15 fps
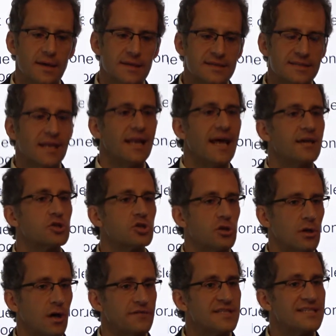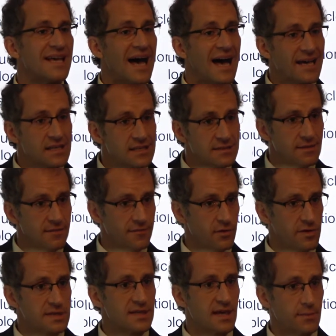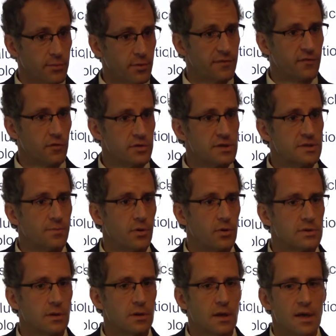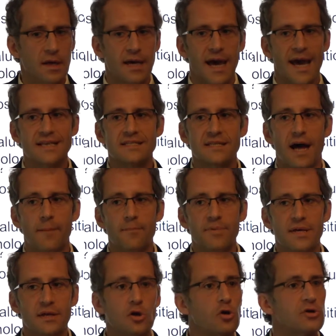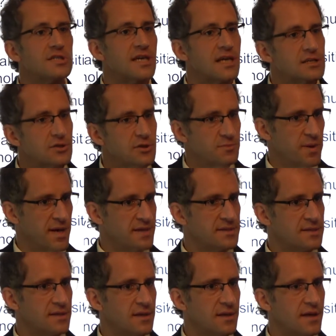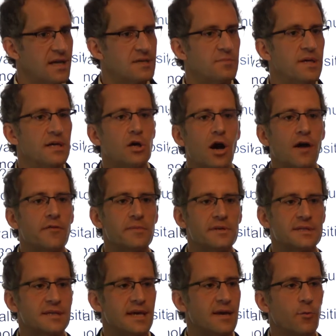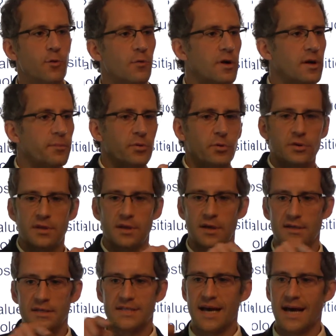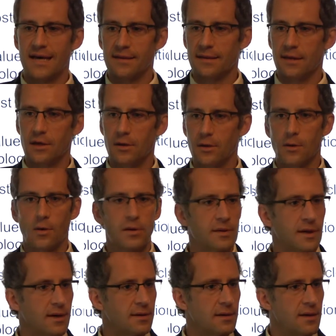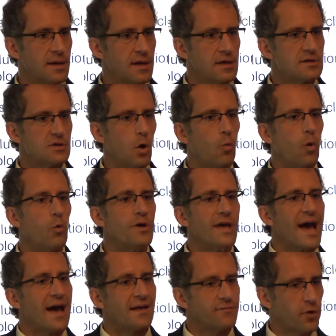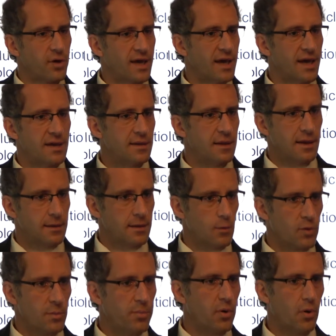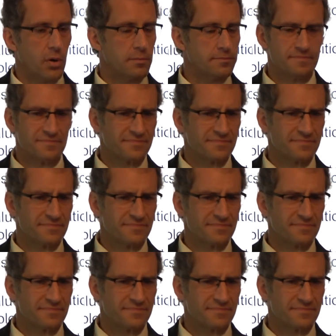selection of site, for example, for disposal, has not been consensus-based. Has been government saying, we want to put a site here or there. So what we advocate in the report,